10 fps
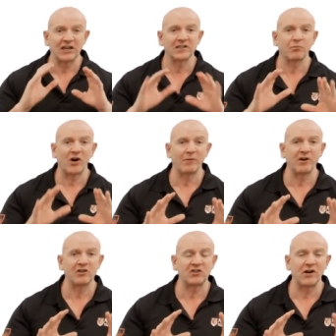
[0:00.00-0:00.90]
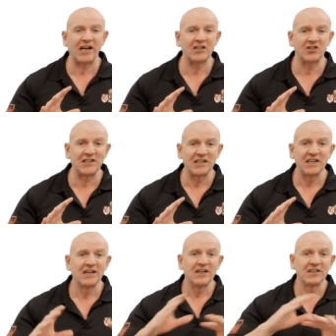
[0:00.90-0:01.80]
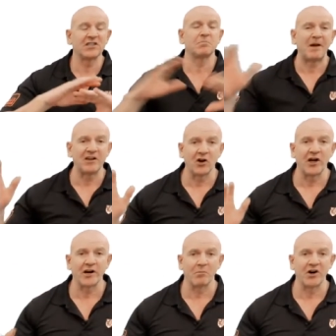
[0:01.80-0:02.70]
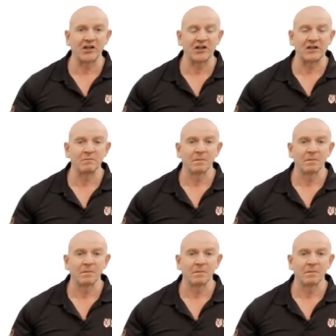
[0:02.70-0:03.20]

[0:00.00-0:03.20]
as a primary strategy to spend a lot on marketing.